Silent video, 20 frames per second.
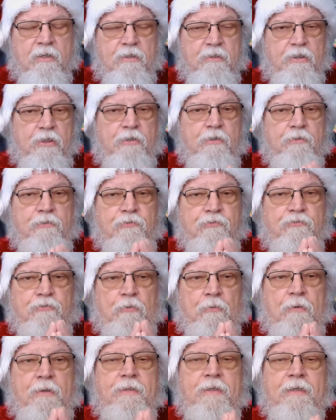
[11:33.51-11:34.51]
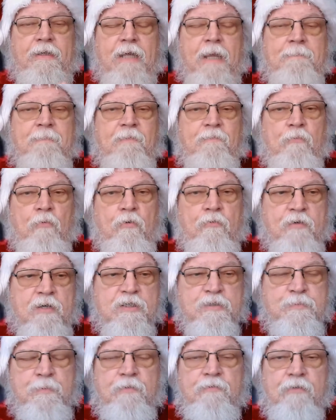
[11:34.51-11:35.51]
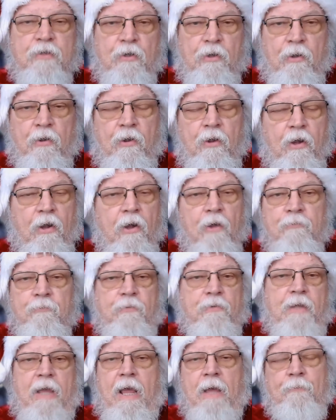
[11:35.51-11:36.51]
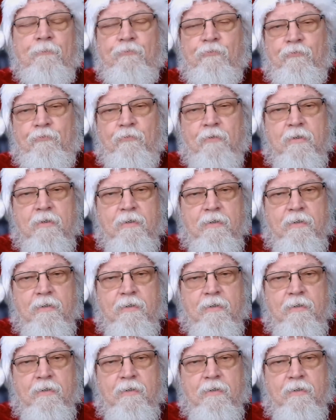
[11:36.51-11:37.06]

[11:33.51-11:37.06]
You know the story, the night before Christmas, and all through the house.